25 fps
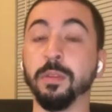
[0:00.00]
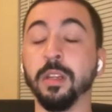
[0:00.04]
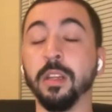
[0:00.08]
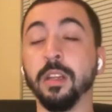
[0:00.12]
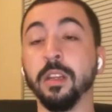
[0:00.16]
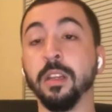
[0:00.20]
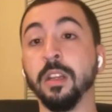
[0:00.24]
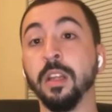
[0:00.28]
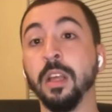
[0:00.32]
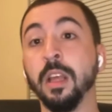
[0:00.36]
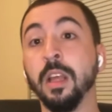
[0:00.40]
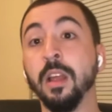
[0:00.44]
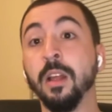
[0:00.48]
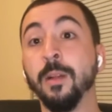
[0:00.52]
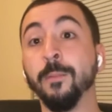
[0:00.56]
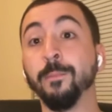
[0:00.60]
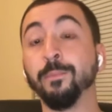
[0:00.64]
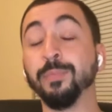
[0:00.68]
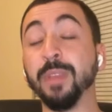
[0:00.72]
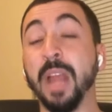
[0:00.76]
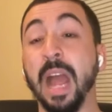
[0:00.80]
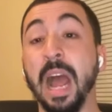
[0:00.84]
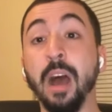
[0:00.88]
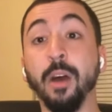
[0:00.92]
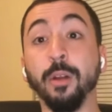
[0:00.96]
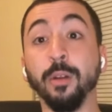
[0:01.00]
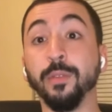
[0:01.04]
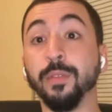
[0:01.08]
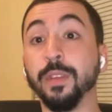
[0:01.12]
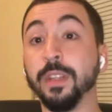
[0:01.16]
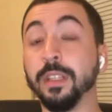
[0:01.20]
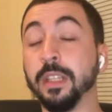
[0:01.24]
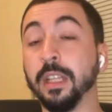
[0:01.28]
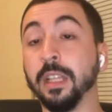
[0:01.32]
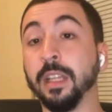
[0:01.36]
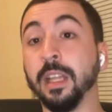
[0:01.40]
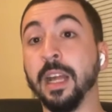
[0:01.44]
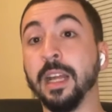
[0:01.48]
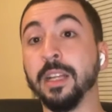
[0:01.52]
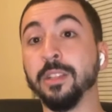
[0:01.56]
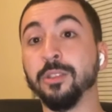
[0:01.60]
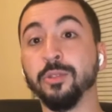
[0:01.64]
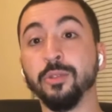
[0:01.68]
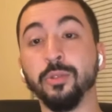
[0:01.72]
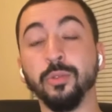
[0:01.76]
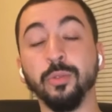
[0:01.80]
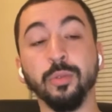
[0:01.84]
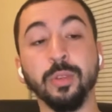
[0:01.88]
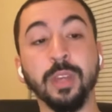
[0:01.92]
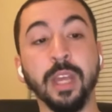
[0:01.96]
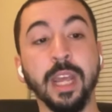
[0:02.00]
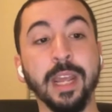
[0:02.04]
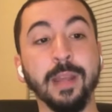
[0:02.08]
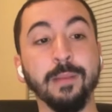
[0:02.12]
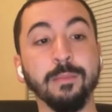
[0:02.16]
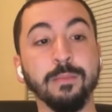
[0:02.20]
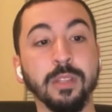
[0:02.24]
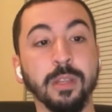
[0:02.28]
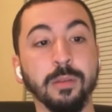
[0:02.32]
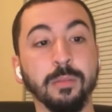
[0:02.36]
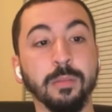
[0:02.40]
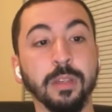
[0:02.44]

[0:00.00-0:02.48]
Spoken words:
been out of it the last two games.